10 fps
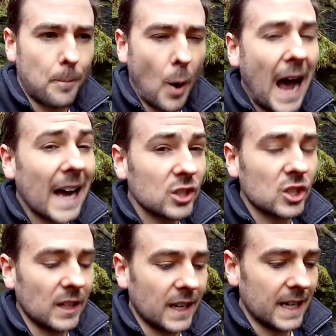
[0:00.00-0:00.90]
but
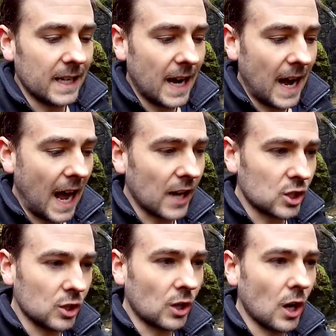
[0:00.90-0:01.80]
actually as
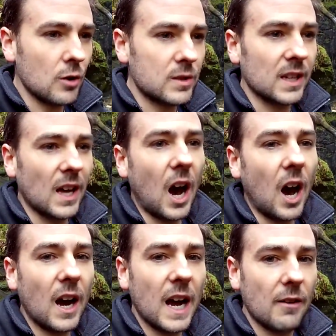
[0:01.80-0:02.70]
you go to the
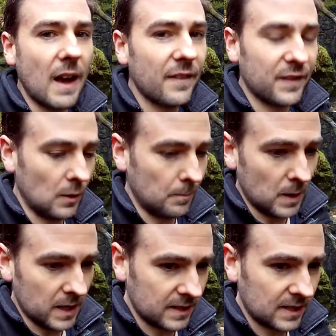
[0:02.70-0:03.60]
higher f
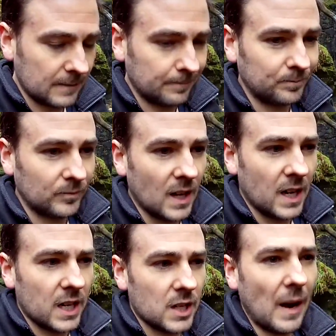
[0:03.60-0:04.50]
numbers,
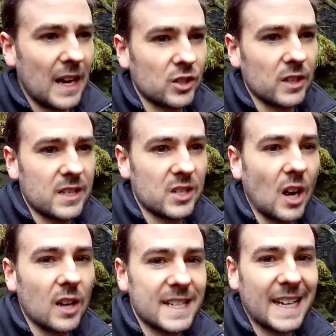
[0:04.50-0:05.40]
you actually
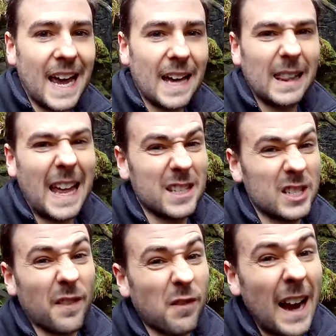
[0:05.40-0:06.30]
start to get lens
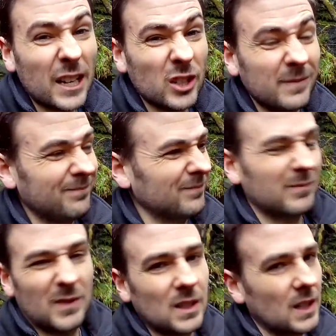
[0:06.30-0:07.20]
diffraction.
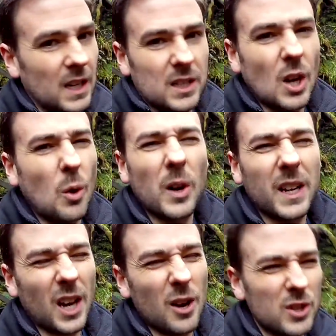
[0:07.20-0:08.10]
Don't want
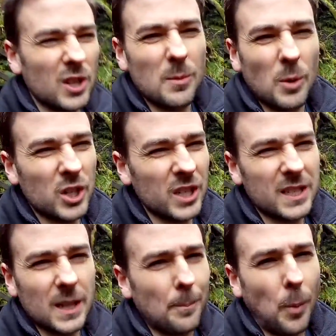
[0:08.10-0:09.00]
to go too much
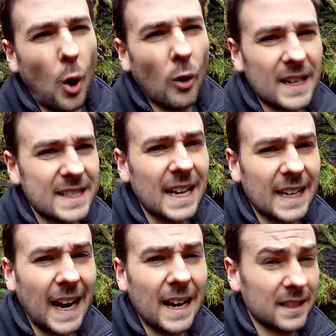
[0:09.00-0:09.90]
into the boring
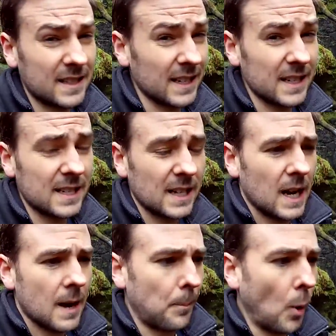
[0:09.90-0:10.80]
technicalities,
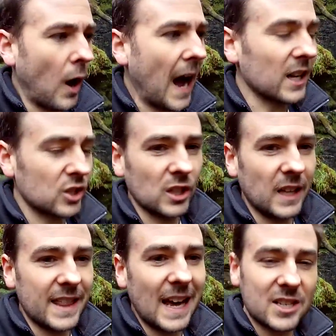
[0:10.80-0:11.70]
but
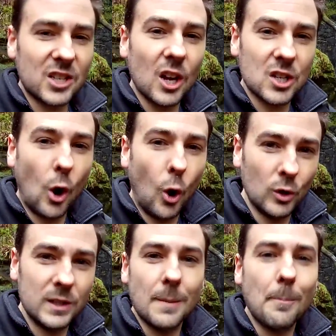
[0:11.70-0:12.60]
actually that starts to
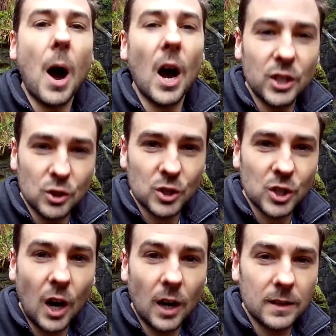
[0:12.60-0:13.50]
undermine your
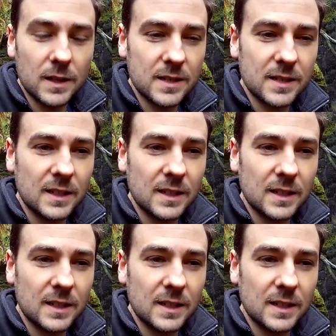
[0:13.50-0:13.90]
sharpness.